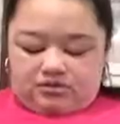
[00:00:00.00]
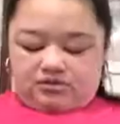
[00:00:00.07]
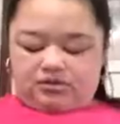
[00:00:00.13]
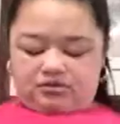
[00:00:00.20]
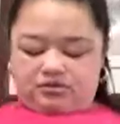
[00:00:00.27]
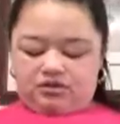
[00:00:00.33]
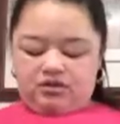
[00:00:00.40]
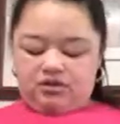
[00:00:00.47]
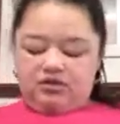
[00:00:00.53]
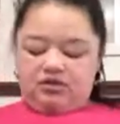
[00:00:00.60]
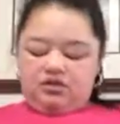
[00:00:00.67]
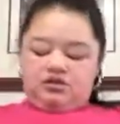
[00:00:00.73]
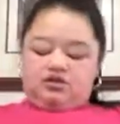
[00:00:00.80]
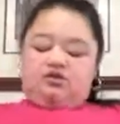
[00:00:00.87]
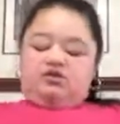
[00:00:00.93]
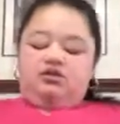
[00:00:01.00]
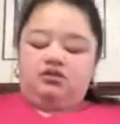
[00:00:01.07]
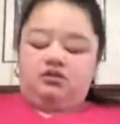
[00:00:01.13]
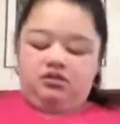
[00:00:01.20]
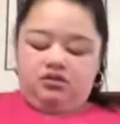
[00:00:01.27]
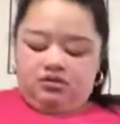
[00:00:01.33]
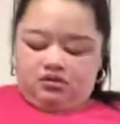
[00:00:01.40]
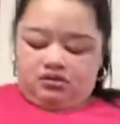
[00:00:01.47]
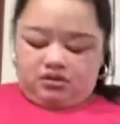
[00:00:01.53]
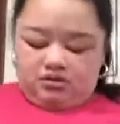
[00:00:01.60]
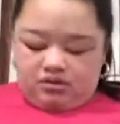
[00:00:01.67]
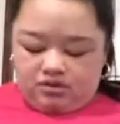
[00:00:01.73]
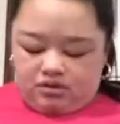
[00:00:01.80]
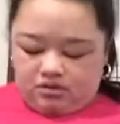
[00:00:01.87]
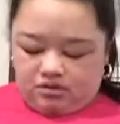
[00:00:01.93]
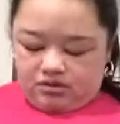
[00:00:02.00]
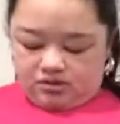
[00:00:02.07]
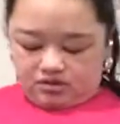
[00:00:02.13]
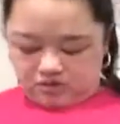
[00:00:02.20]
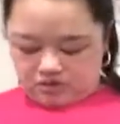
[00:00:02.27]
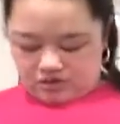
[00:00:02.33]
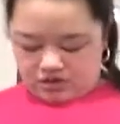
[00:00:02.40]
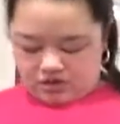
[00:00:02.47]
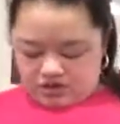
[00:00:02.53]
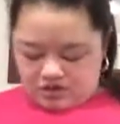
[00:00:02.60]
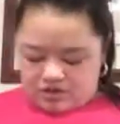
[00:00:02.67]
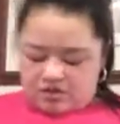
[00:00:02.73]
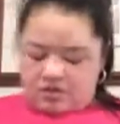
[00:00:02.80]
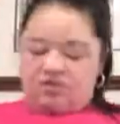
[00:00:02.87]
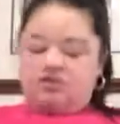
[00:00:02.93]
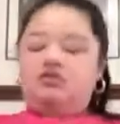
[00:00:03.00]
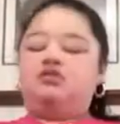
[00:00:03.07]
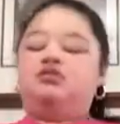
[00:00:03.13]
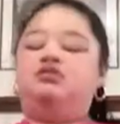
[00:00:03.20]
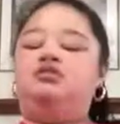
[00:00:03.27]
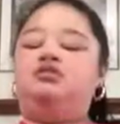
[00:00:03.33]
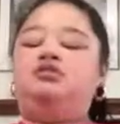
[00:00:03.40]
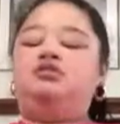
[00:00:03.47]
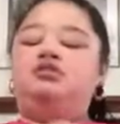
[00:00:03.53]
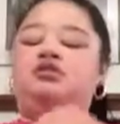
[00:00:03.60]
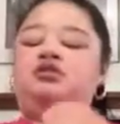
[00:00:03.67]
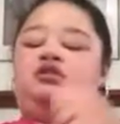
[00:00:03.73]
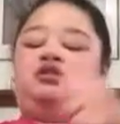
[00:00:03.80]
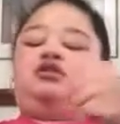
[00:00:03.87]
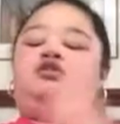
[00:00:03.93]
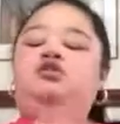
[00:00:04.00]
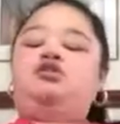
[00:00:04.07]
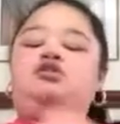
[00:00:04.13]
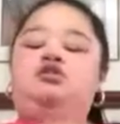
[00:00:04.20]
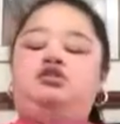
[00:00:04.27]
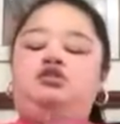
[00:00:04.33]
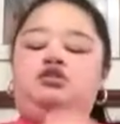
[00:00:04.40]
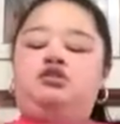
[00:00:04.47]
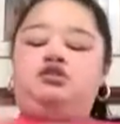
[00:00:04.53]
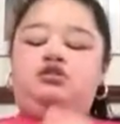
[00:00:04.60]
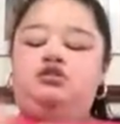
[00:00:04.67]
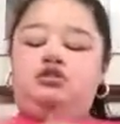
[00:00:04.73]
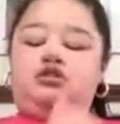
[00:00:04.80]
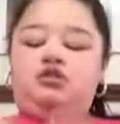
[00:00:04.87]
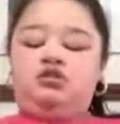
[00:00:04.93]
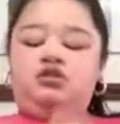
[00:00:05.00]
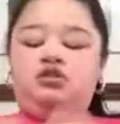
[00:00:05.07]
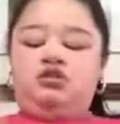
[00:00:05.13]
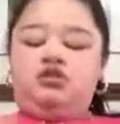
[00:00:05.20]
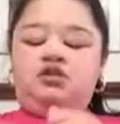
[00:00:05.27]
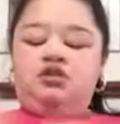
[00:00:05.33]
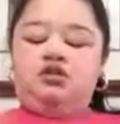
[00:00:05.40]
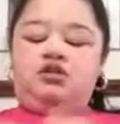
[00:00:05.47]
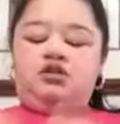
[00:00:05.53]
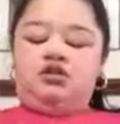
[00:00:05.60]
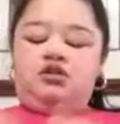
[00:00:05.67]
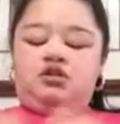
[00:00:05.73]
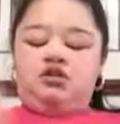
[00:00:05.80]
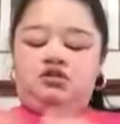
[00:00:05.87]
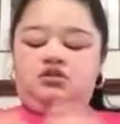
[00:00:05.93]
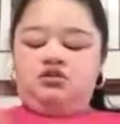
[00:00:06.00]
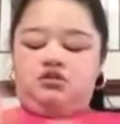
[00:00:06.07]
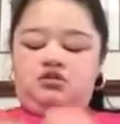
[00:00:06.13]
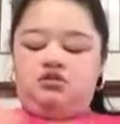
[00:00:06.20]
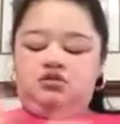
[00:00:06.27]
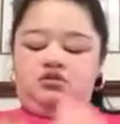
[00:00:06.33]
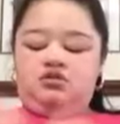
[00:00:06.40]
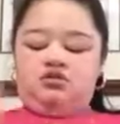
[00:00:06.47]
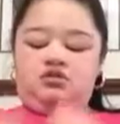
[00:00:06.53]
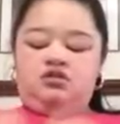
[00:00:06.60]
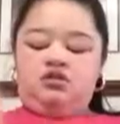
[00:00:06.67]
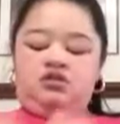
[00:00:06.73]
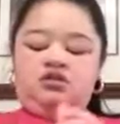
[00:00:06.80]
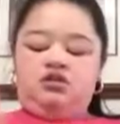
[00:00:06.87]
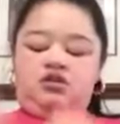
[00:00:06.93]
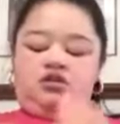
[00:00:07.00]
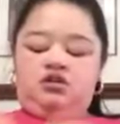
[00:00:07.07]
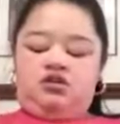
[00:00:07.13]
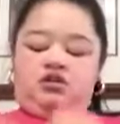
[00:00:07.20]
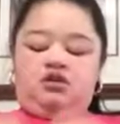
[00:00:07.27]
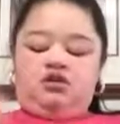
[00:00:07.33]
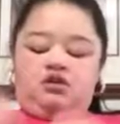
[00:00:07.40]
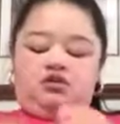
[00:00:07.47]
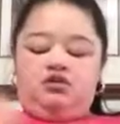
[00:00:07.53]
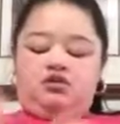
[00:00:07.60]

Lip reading: Nobody speaks.